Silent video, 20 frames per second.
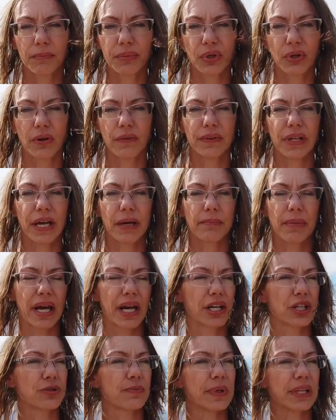Bureau of Land
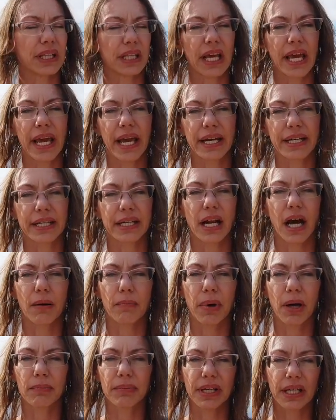Management land and
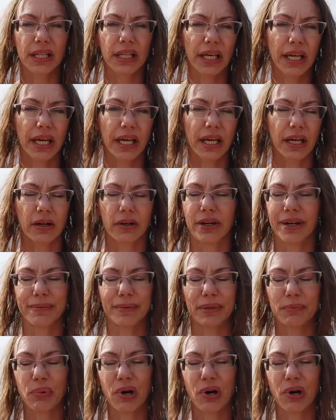not public land or I mean,